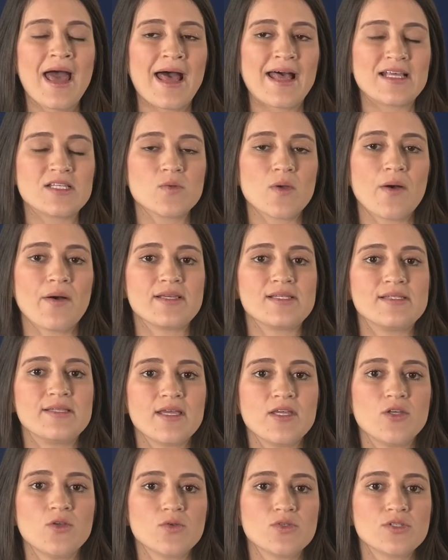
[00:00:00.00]
as well as the
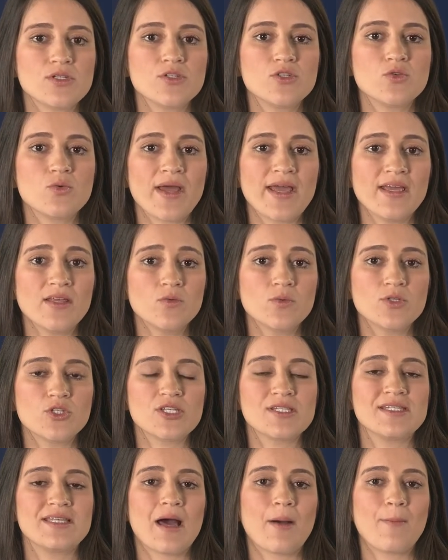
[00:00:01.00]
usage rate, which
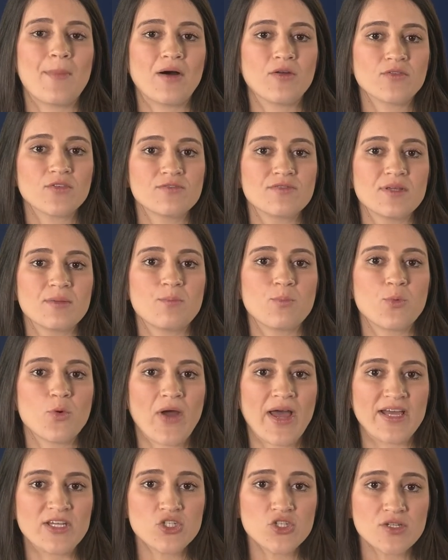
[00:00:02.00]
is the amount of
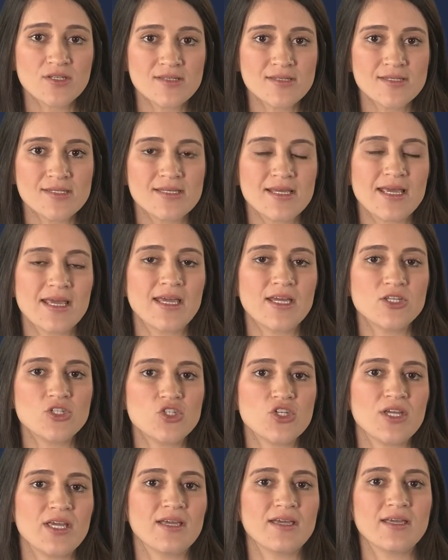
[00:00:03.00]
impressions
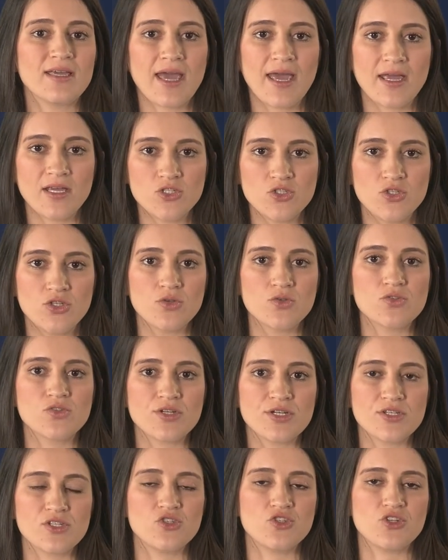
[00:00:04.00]
each engaged
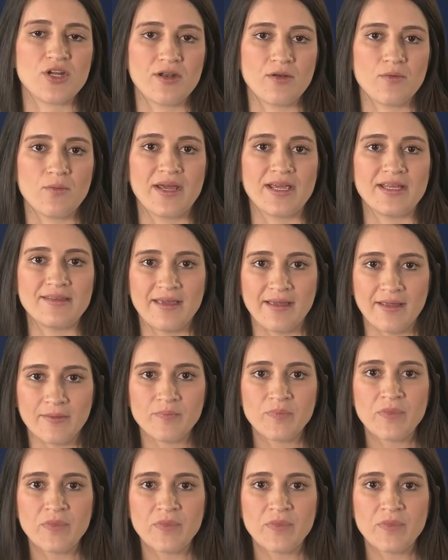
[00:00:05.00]
user is generating.